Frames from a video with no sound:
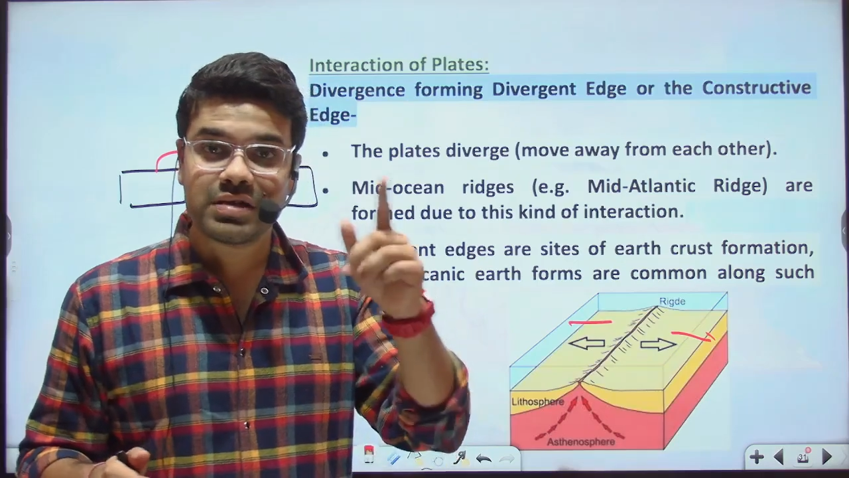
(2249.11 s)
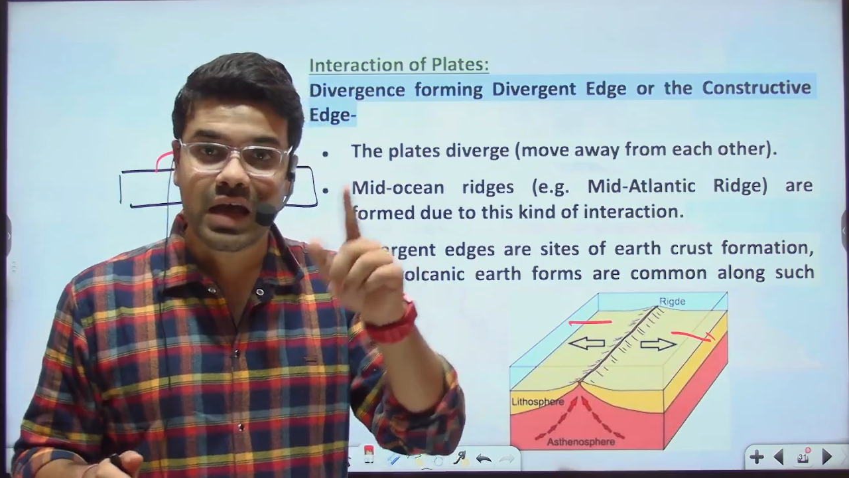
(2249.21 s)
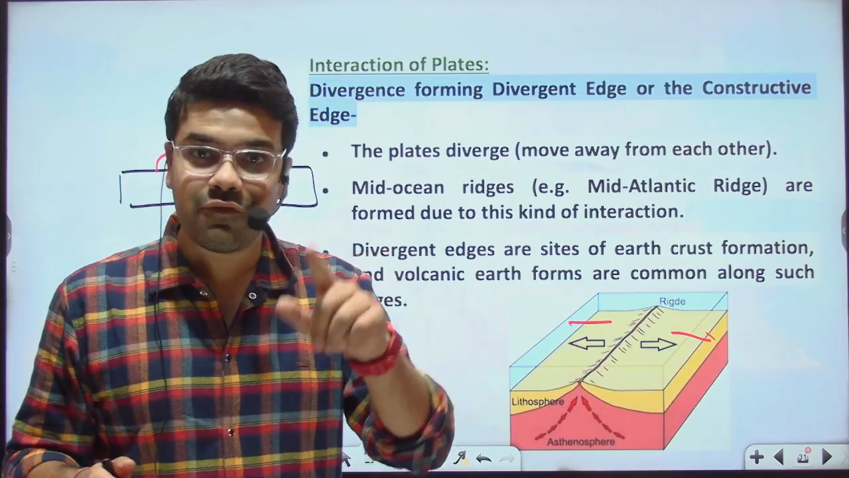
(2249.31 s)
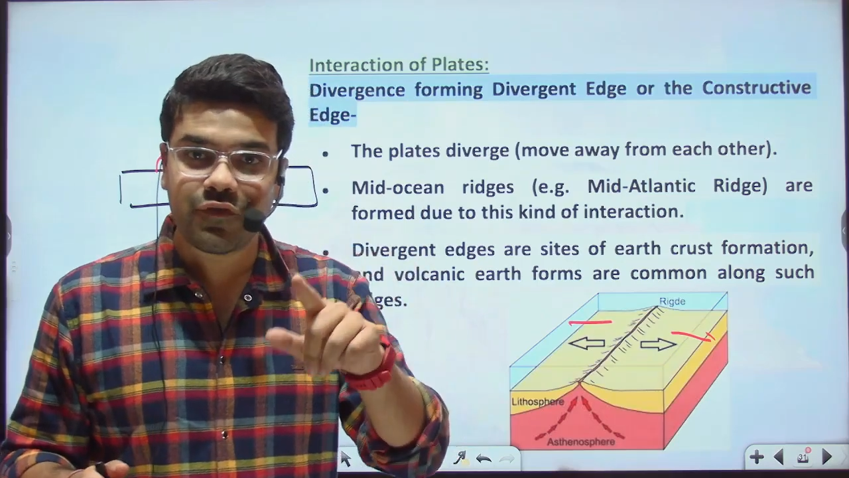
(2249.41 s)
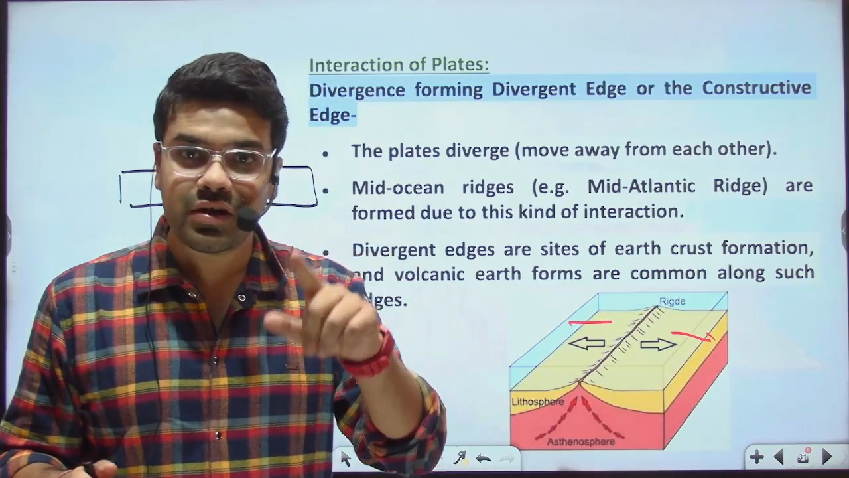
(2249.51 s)

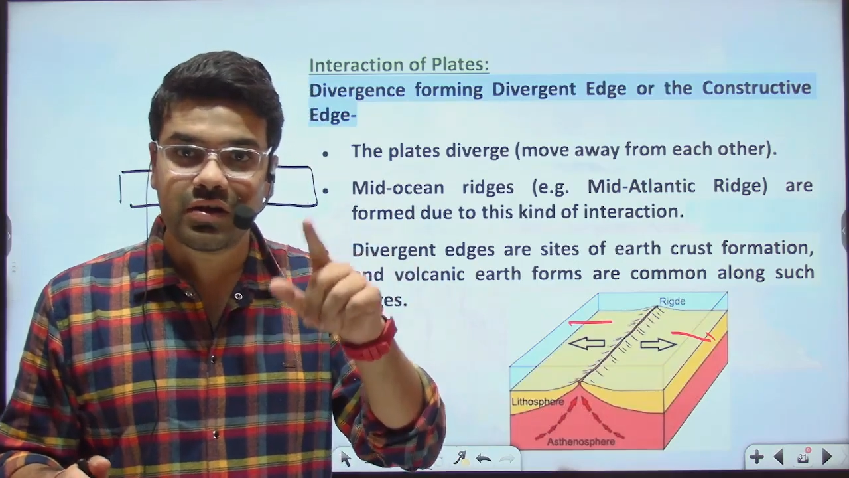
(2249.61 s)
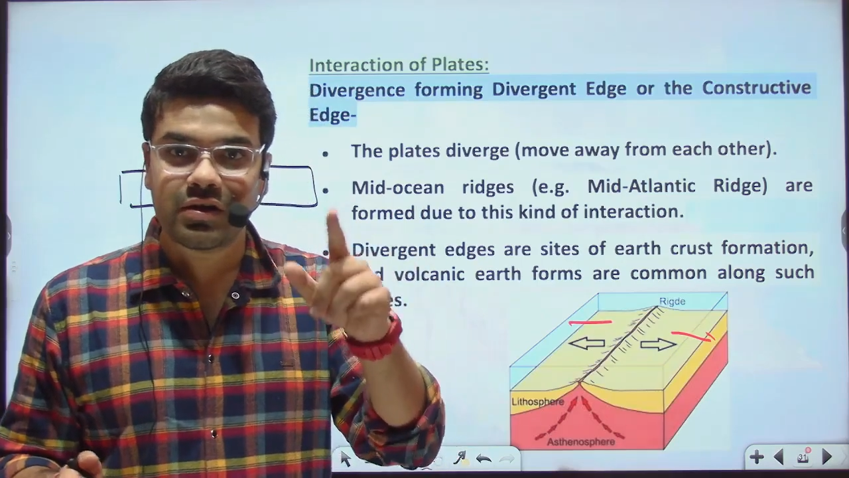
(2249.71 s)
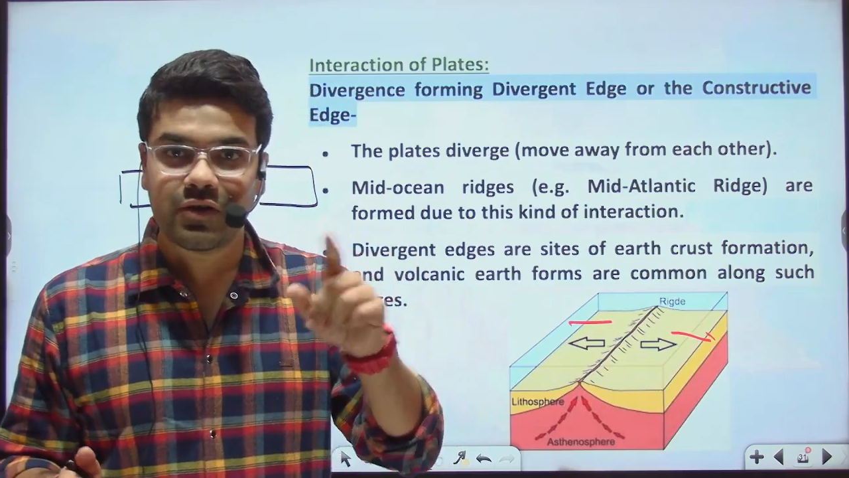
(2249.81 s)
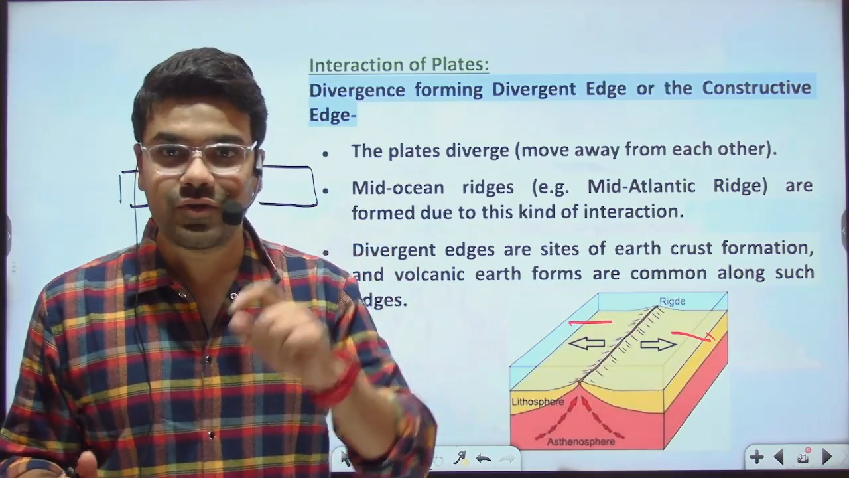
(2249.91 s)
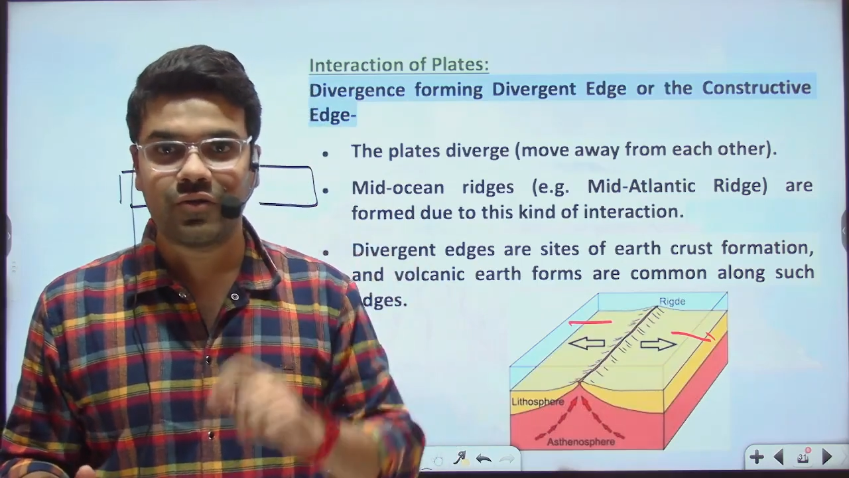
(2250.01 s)
African
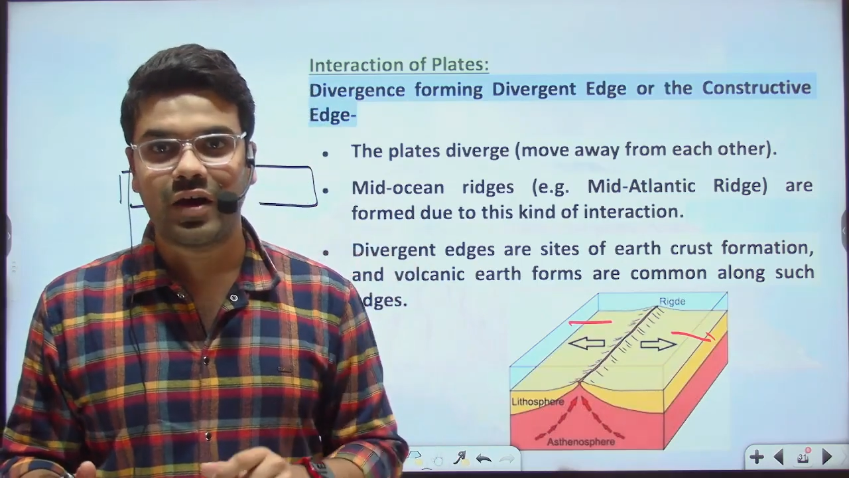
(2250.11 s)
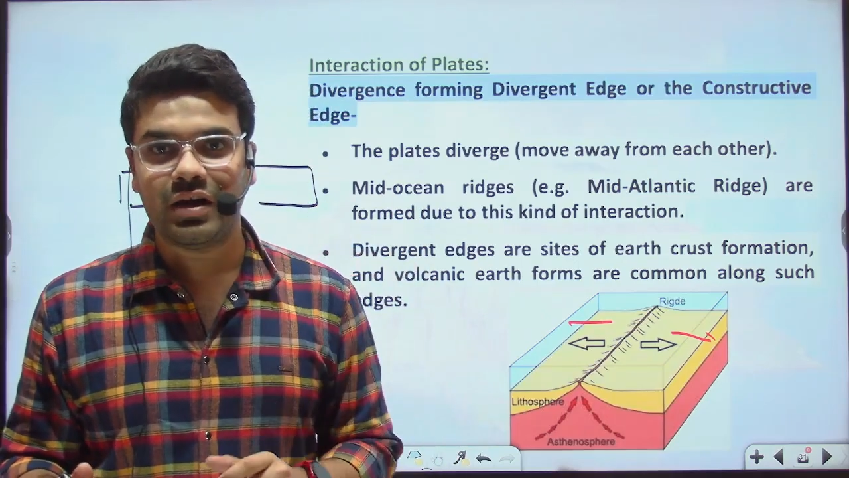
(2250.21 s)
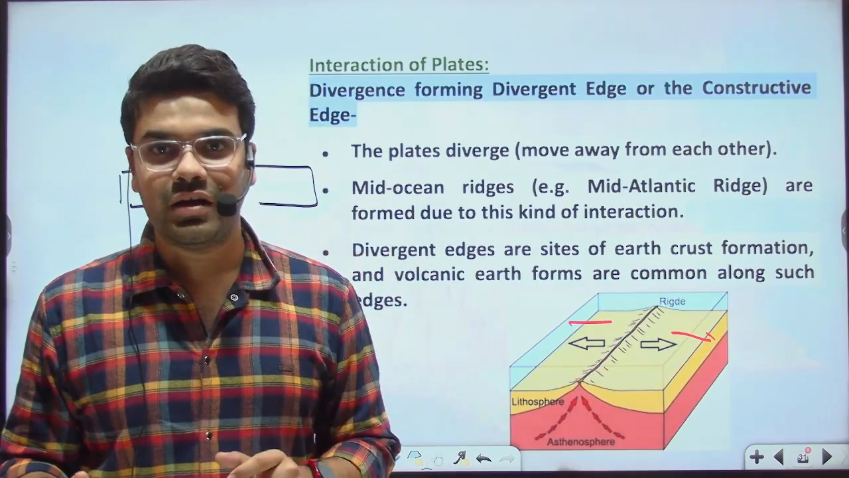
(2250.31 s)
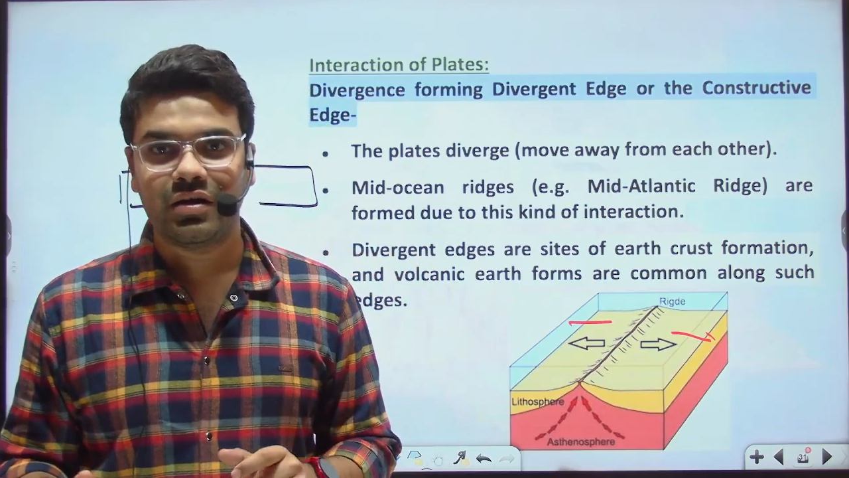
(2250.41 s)
Rift Valley.